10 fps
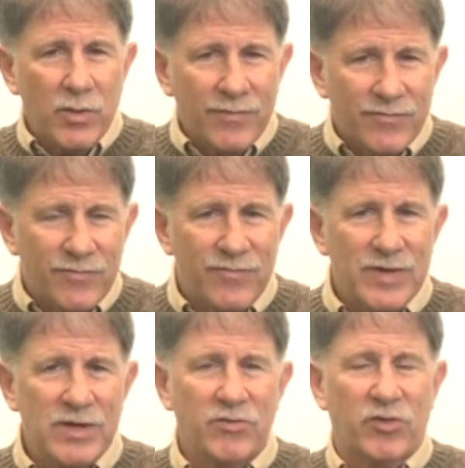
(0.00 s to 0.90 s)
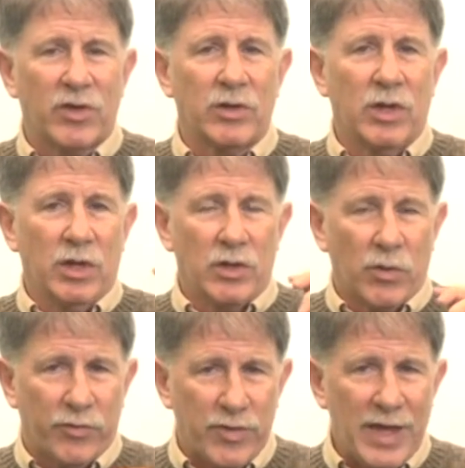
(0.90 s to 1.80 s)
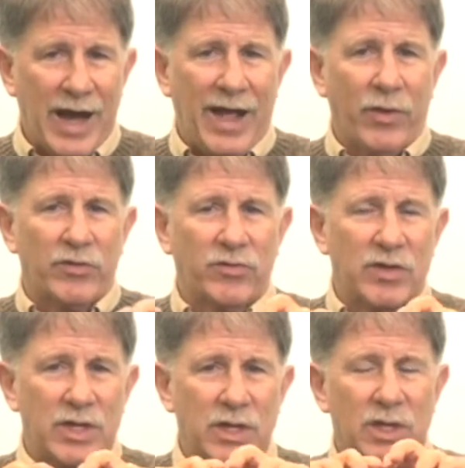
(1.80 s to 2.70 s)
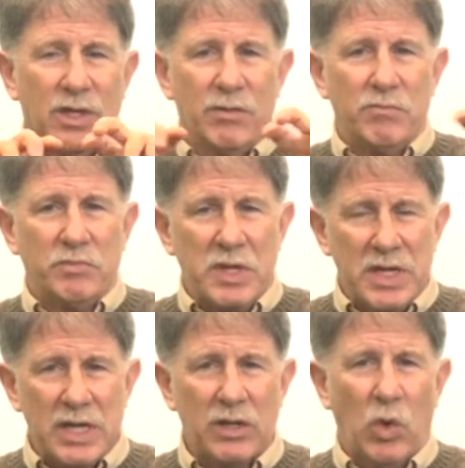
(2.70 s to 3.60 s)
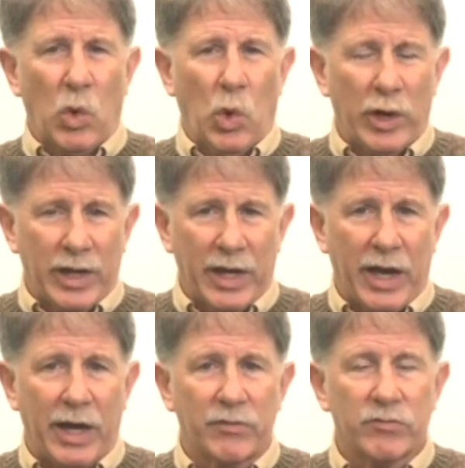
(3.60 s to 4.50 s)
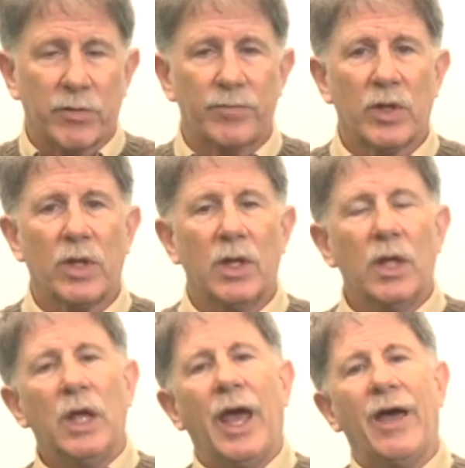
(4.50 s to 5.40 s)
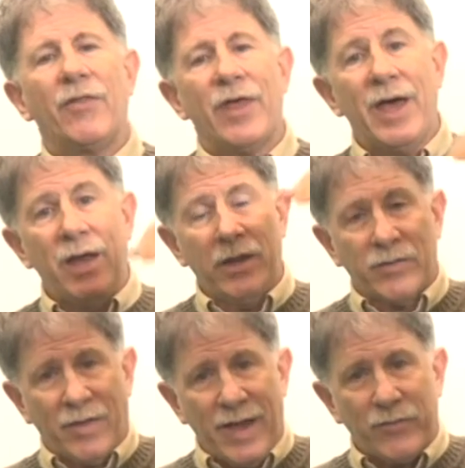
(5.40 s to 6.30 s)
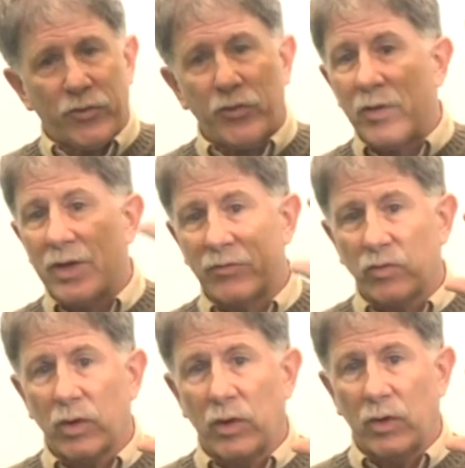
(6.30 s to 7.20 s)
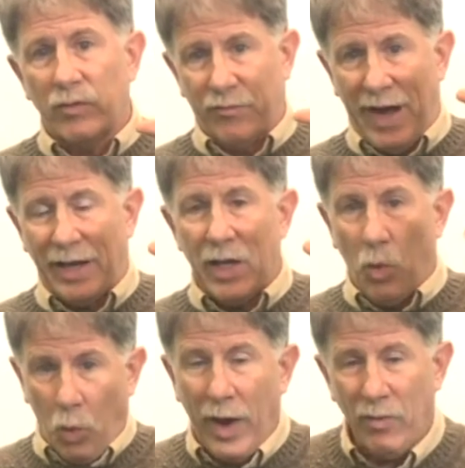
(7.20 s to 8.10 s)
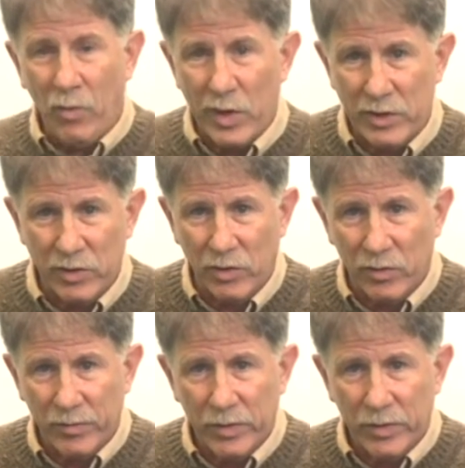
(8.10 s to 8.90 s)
envision your theology being organized? And then the level 3 is finally what we do.